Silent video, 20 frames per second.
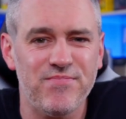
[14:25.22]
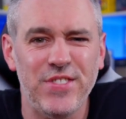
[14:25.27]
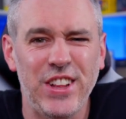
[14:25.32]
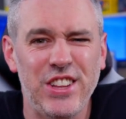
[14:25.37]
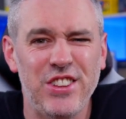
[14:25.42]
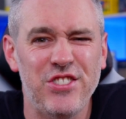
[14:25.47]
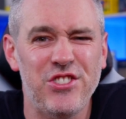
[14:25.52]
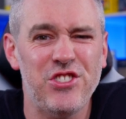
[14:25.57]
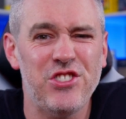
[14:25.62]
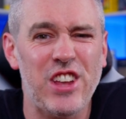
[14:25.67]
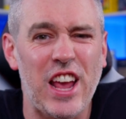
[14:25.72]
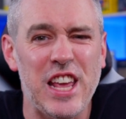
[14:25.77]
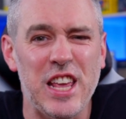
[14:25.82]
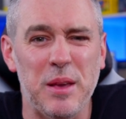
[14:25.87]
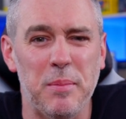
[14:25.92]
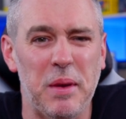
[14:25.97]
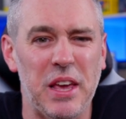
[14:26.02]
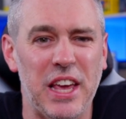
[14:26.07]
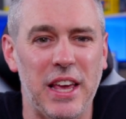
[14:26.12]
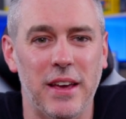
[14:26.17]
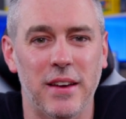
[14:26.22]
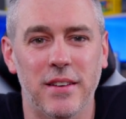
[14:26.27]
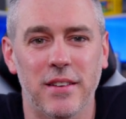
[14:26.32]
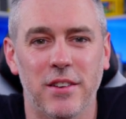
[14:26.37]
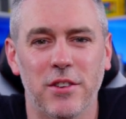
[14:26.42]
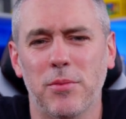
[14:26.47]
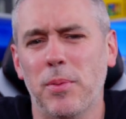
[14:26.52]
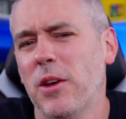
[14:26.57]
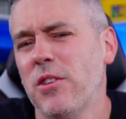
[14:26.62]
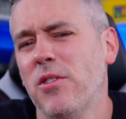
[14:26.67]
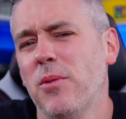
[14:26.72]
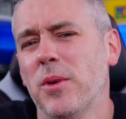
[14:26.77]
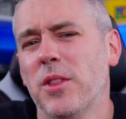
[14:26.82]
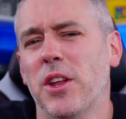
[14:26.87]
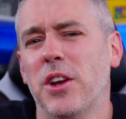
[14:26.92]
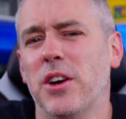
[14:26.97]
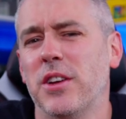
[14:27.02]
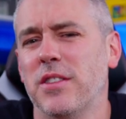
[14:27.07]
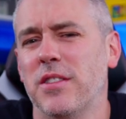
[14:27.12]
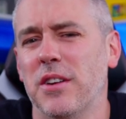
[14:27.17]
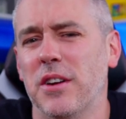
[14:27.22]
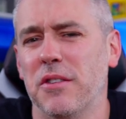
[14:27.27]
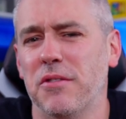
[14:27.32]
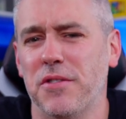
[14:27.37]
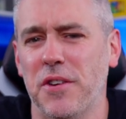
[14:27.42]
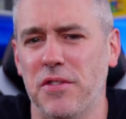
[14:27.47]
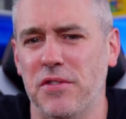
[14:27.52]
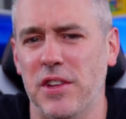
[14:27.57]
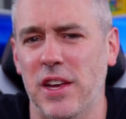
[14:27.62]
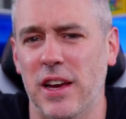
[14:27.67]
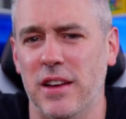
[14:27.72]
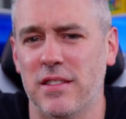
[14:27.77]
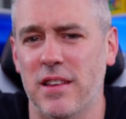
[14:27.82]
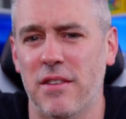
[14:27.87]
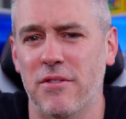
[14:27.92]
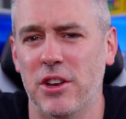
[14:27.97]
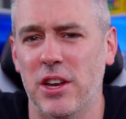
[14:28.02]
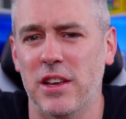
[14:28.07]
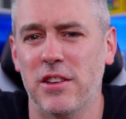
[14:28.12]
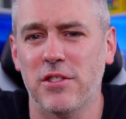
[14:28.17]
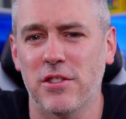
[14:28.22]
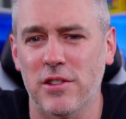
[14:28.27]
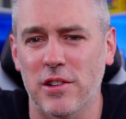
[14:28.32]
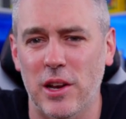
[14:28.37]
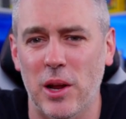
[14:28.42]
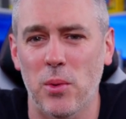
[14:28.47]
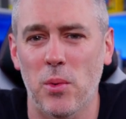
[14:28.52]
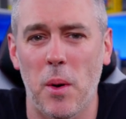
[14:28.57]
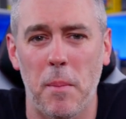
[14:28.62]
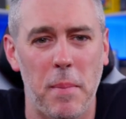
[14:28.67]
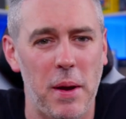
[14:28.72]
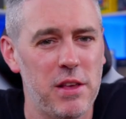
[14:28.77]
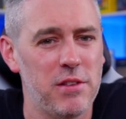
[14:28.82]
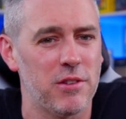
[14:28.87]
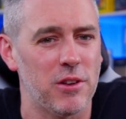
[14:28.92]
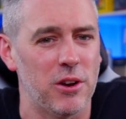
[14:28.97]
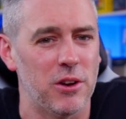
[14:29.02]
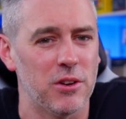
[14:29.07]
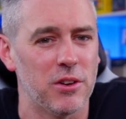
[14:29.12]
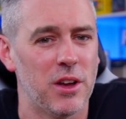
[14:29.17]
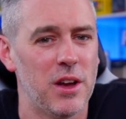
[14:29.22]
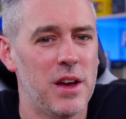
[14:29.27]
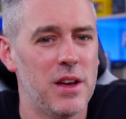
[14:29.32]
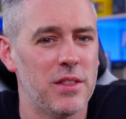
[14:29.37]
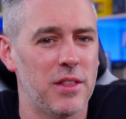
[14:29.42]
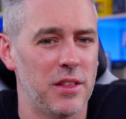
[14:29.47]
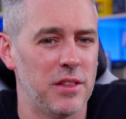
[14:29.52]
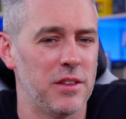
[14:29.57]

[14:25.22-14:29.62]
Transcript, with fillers: samey, especially with the 9950X having a slower base clock than